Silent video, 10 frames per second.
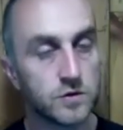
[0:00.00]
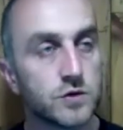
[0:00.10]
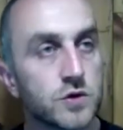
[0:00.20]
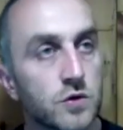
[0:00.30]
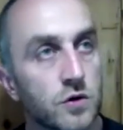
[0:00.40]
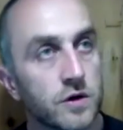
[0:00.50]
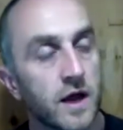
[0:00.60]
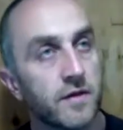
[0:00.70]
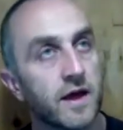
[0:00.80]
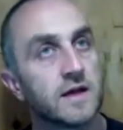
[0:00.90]
Sure.
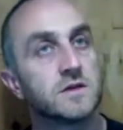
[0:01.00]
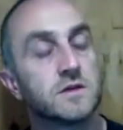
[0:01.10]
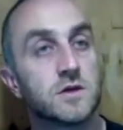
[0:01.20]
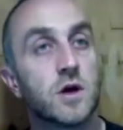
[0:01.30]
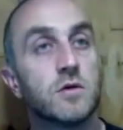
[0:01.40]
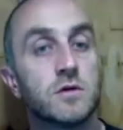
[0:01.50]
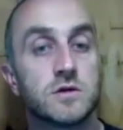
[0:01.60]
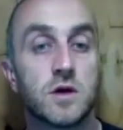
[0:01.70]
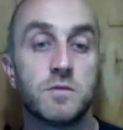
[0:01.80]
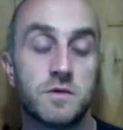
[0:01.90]
Now that's so.
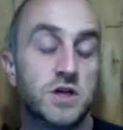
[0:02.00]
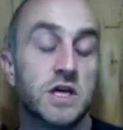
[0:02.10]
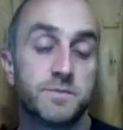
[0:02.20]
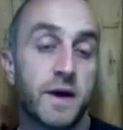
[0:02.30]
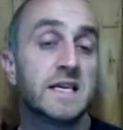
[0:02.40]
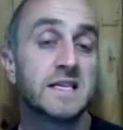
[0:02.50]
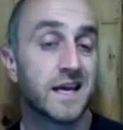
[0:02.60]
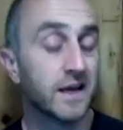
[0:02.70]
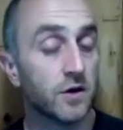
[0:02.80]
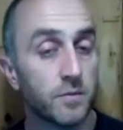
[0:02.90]
So she's
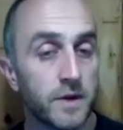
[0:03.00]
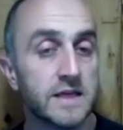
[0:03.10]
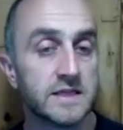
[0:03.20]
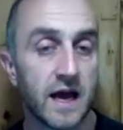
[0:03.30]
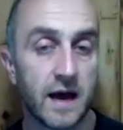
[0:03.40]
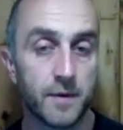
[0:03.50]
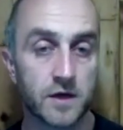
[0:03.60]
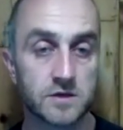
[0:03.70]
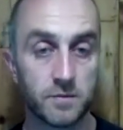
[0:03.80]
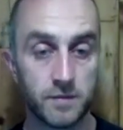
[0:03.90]
basically doing Meteor Hammer.
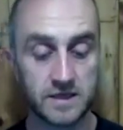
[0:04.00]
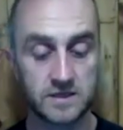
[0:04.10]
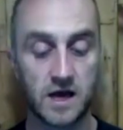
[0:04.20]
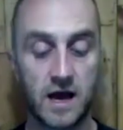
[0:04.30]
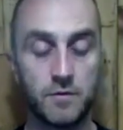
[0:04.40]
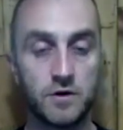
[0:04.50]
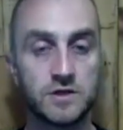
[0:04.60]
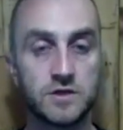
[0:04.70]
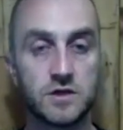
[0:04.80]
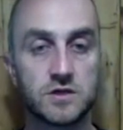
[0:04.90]
So Meteor Hammer
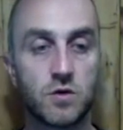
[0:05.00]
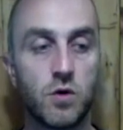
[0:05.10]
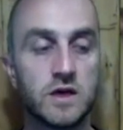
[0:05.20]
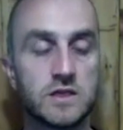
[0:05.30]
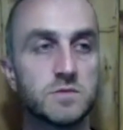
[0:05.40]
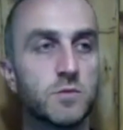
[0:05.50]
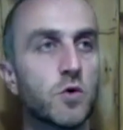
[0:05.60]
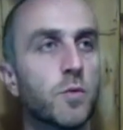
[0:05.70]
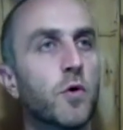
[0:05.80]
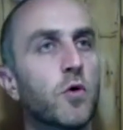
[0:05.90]
is just quite a small
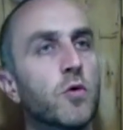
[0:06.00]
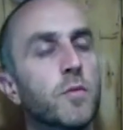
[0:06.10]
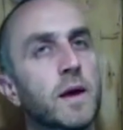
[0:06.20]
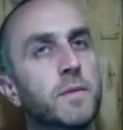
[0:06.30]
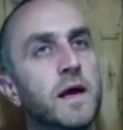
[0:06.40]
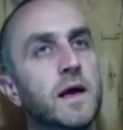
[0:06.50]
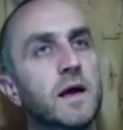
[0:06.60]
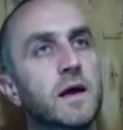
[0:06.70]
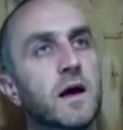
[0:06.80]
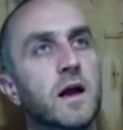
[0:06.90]
ball,
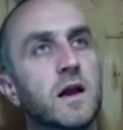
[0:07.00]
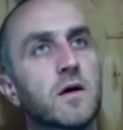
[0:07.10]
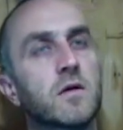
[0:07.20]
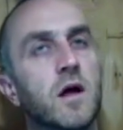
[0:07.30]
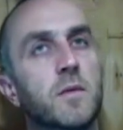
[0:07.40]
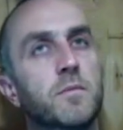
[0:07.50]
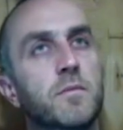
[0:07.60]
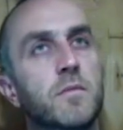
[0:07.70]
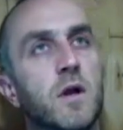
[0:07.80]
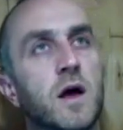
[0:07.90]
maybe a little
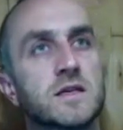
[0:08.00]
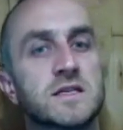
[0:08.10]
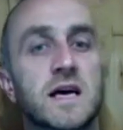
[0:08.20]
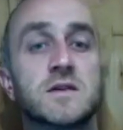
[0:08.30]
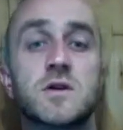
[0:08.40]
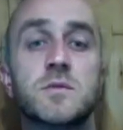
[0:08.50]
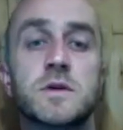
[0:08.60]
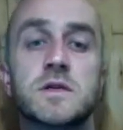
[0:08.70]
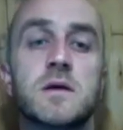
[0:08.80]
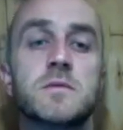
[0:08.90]
like a Satsuma
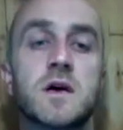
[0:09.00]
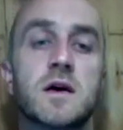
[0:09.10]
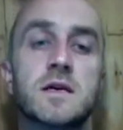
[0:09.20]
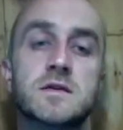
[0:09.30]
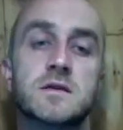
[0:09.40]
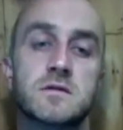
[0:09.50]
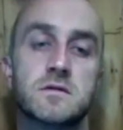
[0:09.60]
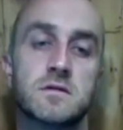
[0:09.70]
type size,